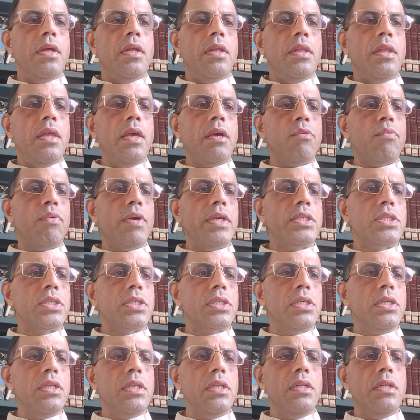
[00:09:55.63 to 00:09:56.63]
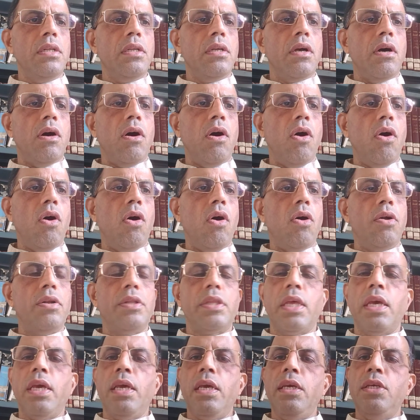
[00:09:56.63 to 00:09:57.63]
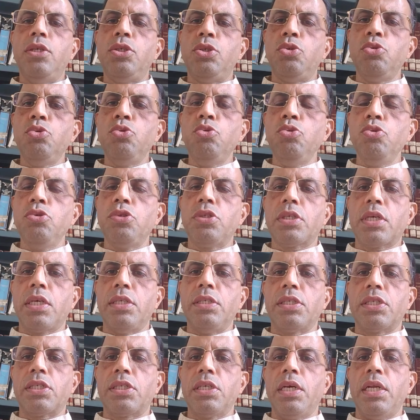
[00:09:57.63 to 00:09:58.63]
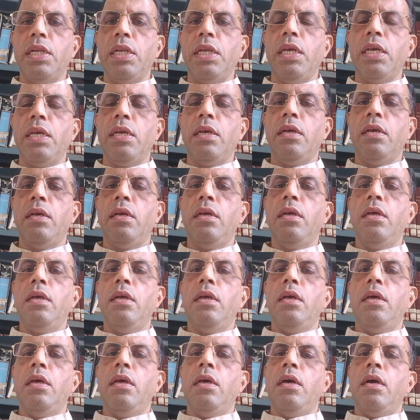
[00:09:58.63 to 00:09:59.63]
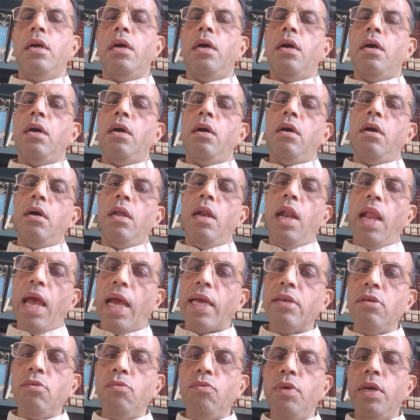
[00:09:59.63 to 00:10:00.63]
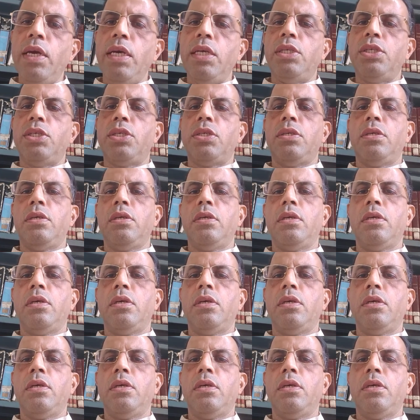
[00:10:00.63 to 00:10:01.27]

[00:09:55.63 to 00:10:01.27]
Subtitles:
They question or the issues concerning language,